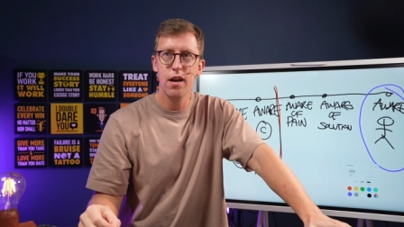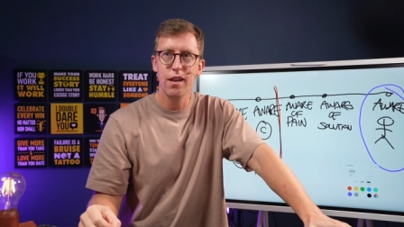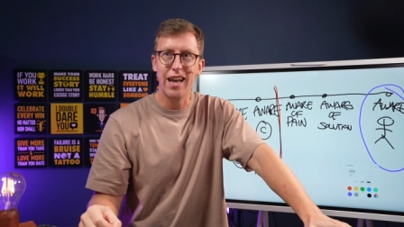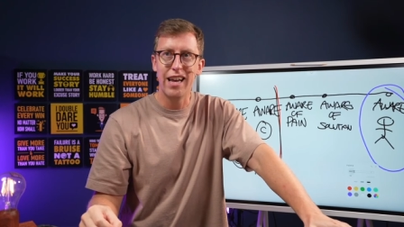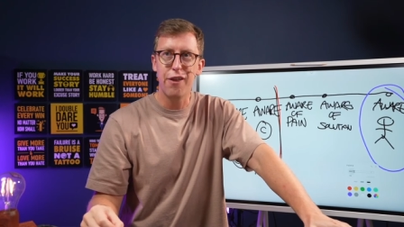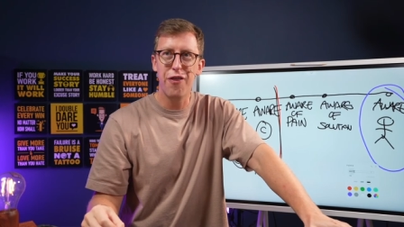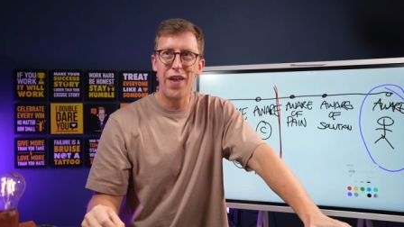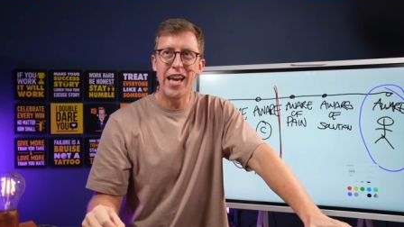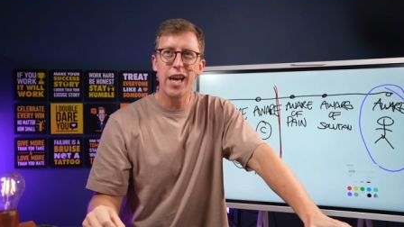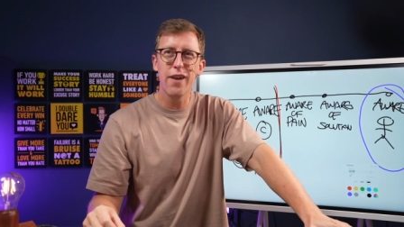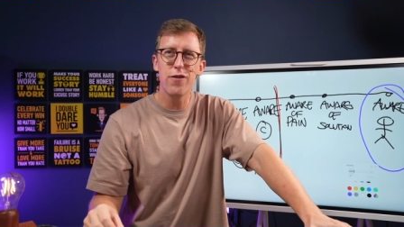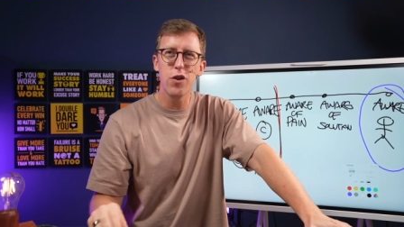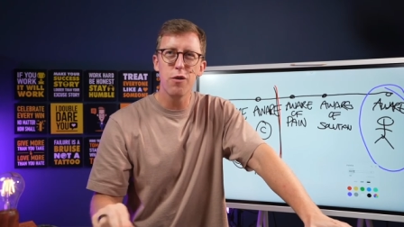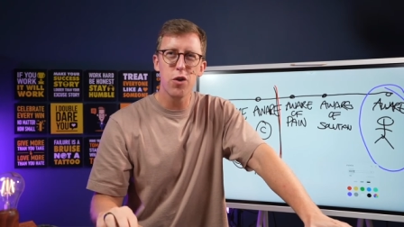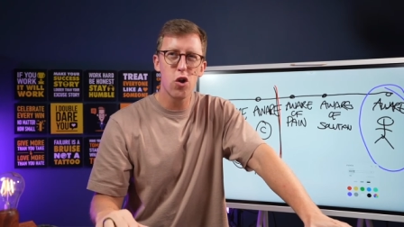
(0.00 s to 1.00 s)
Like, think
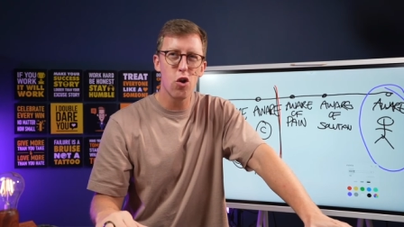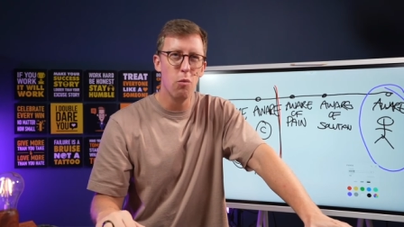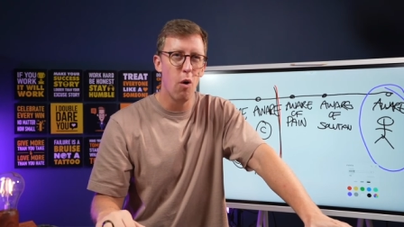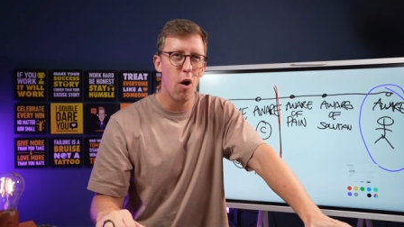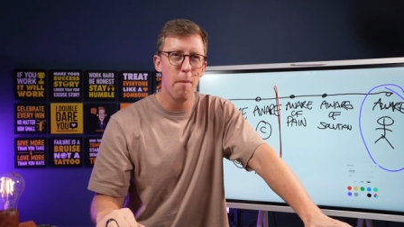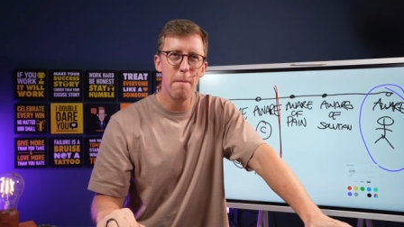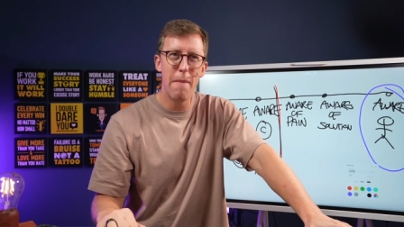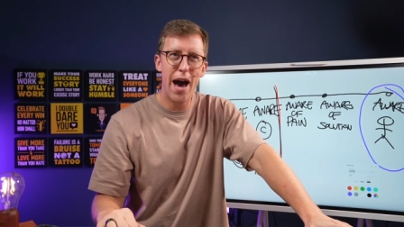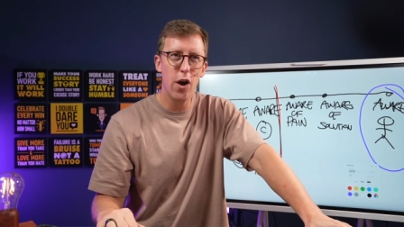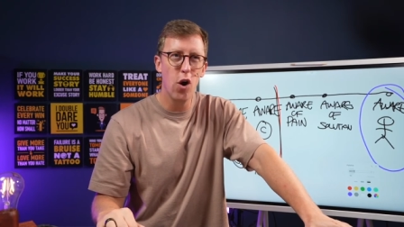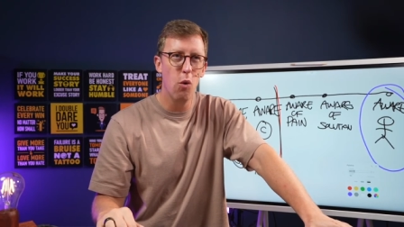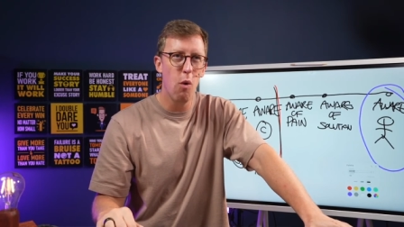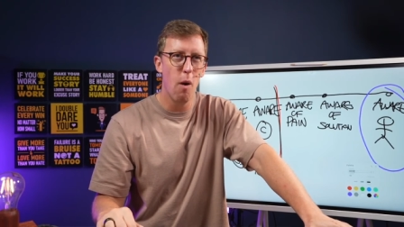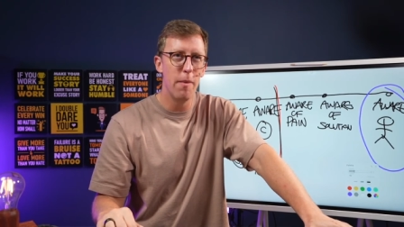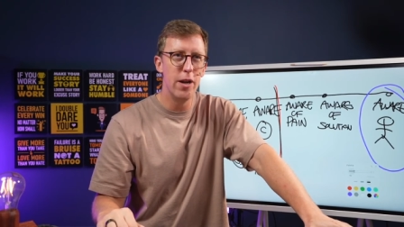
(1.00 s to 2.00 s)
of someone, man
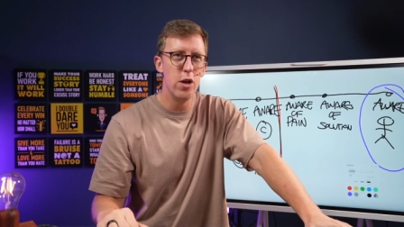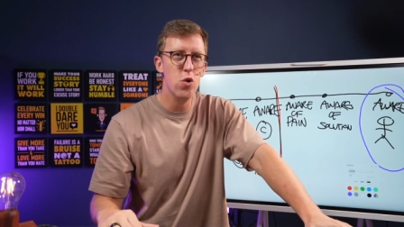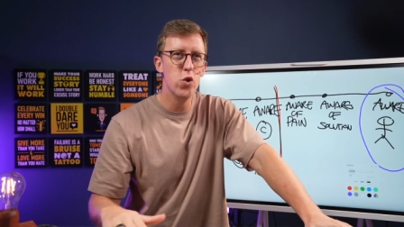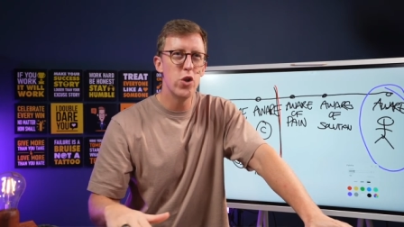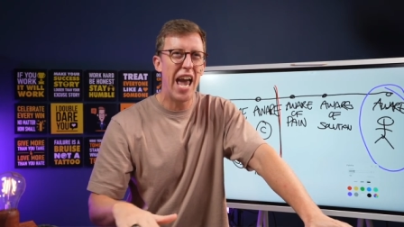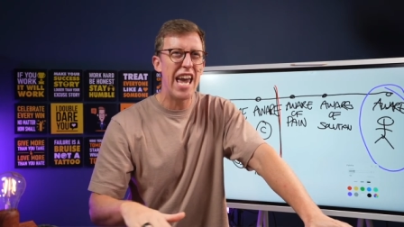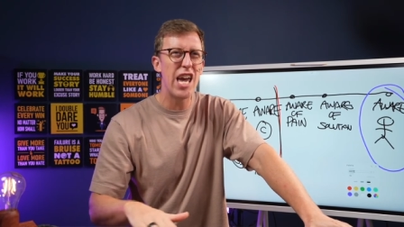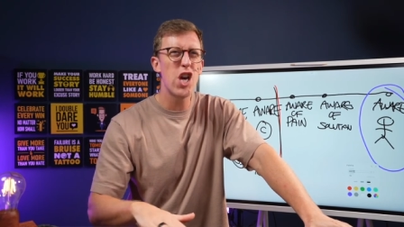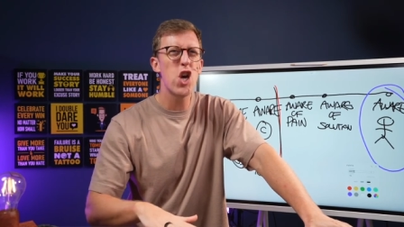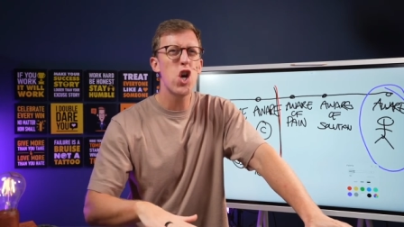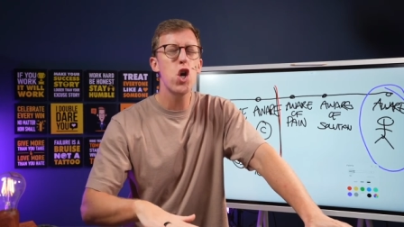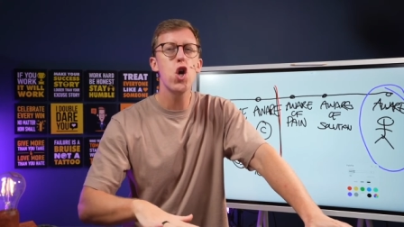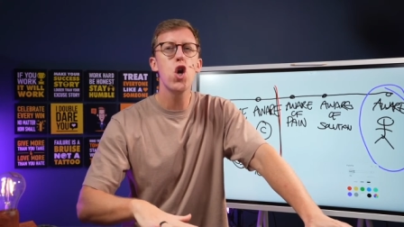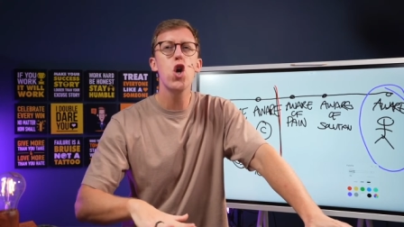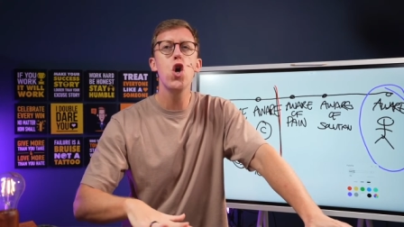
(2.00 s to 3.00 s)
or woman, who's a
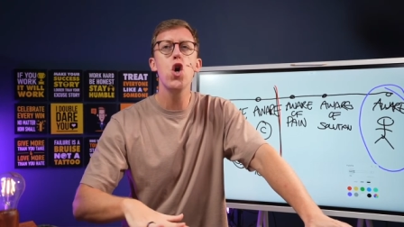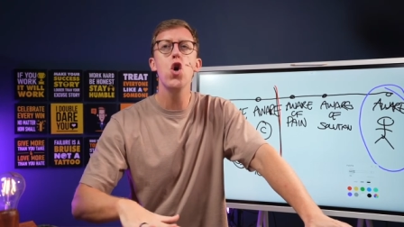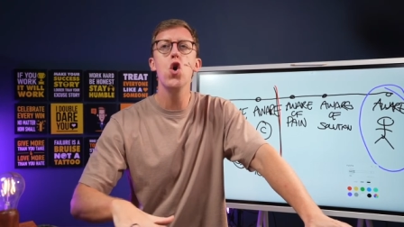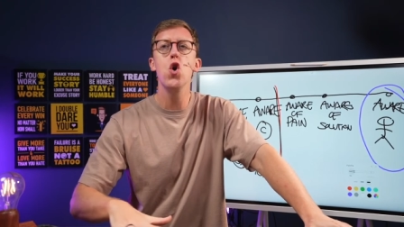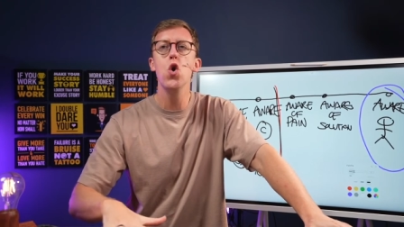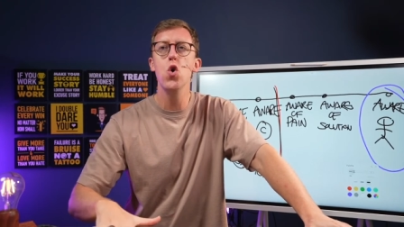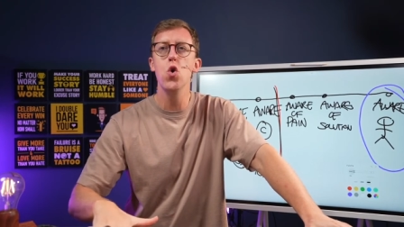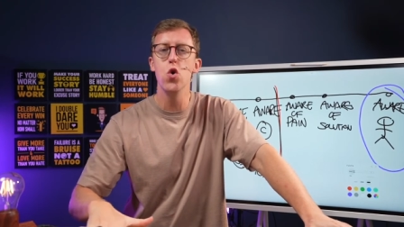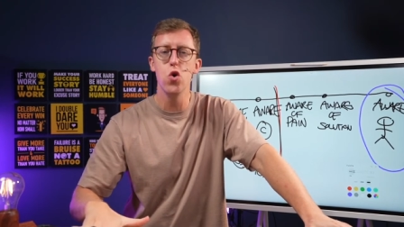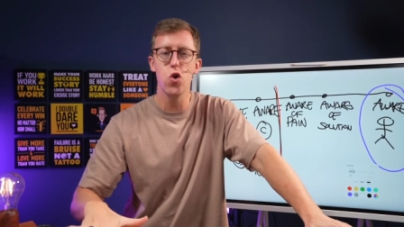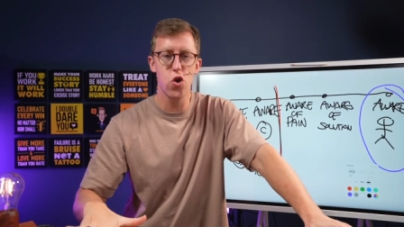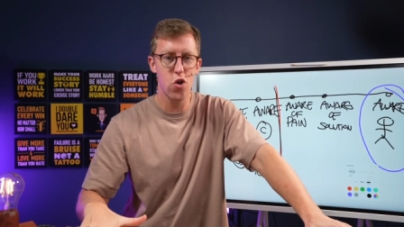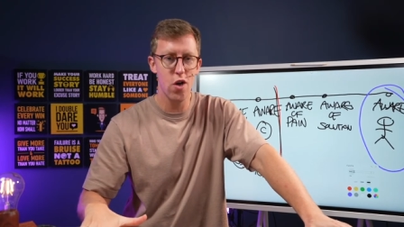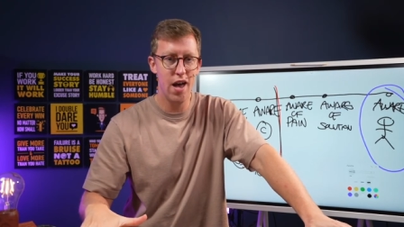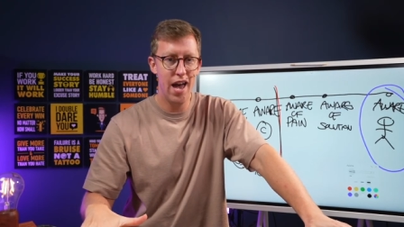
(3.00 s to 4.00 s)

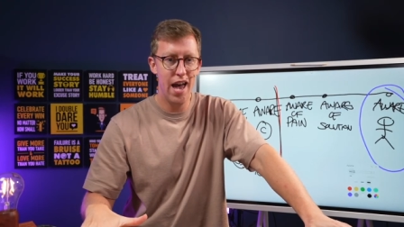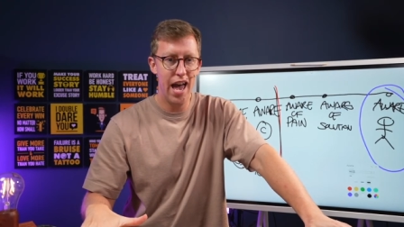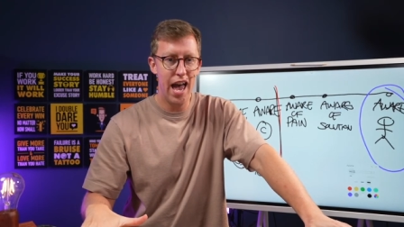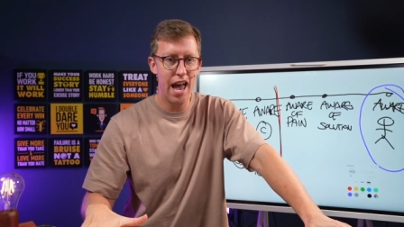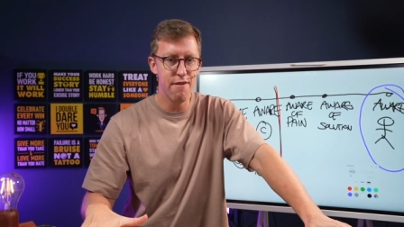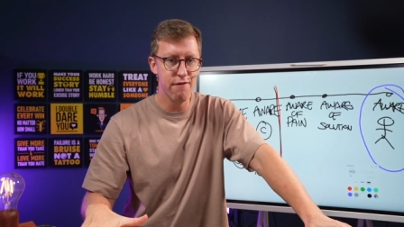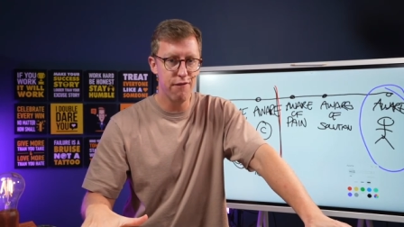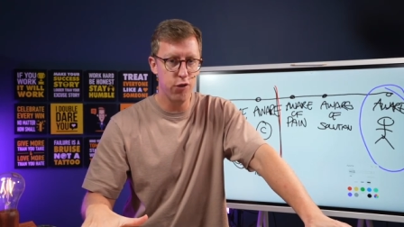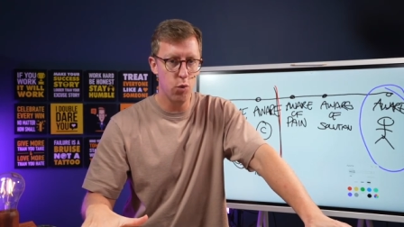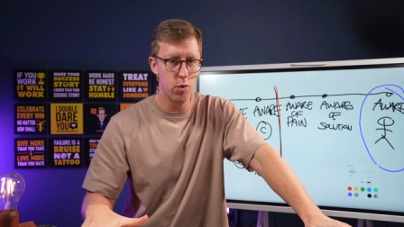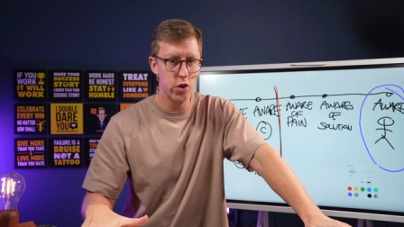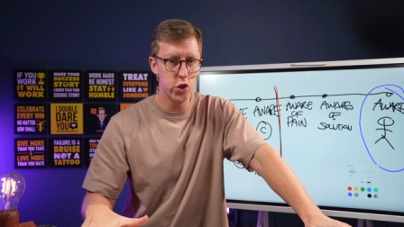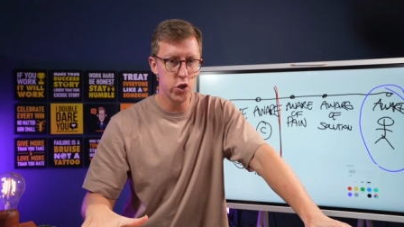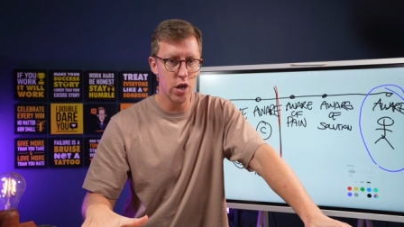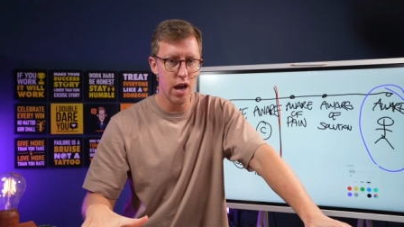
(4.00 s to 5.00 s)
huge
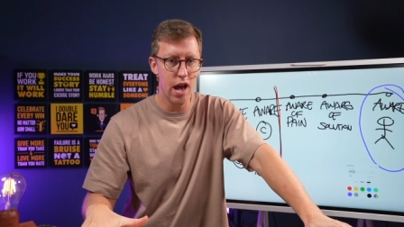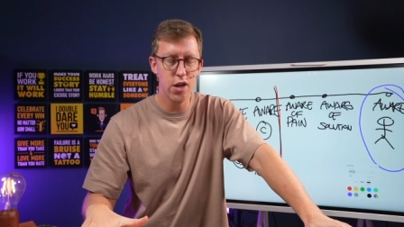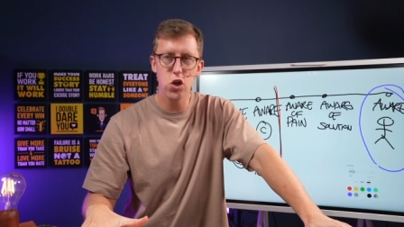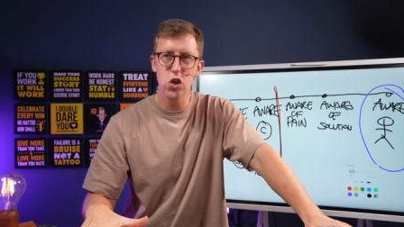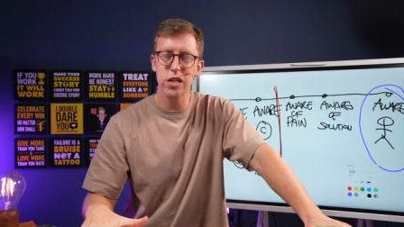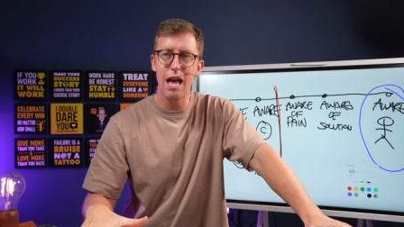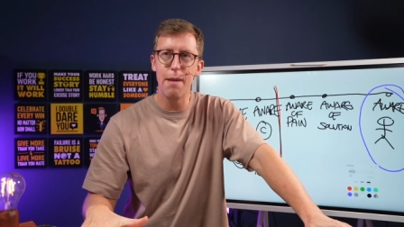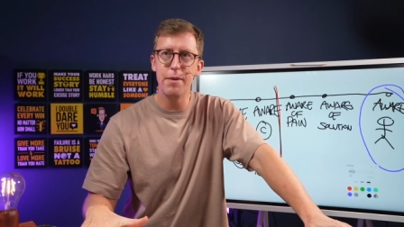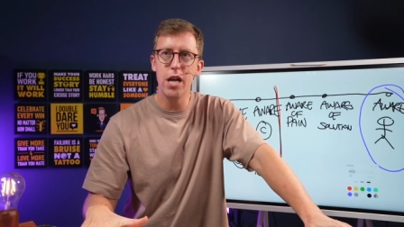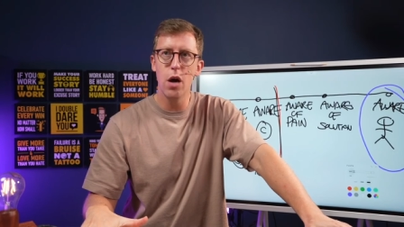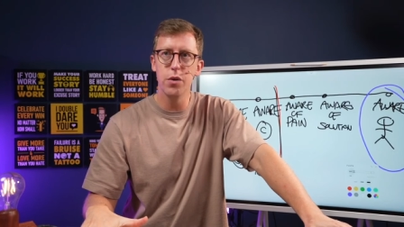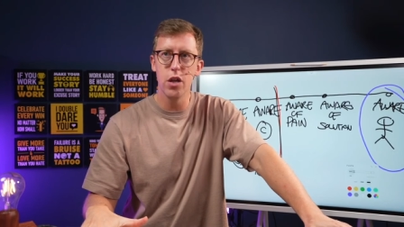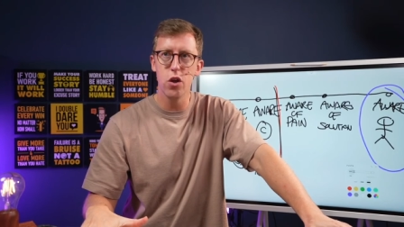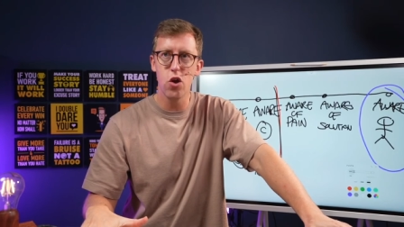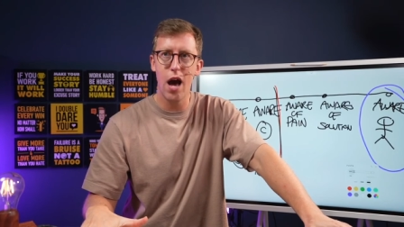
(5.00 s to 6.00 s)
influencer, and just let me know
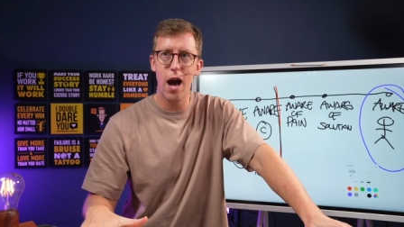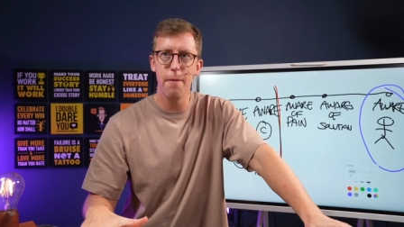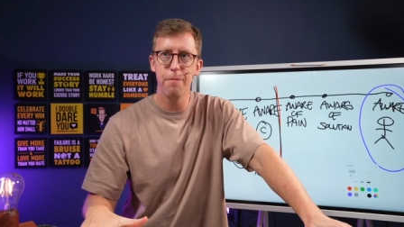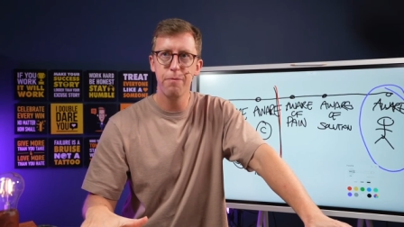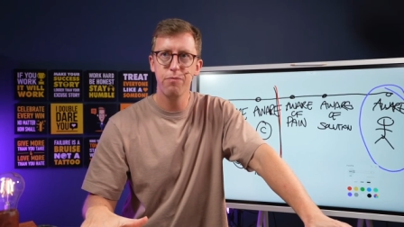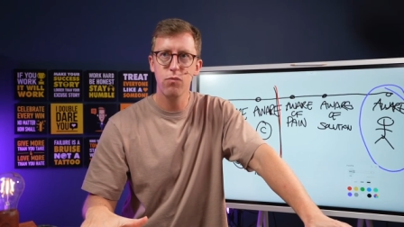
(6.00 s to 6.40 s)
in the chat.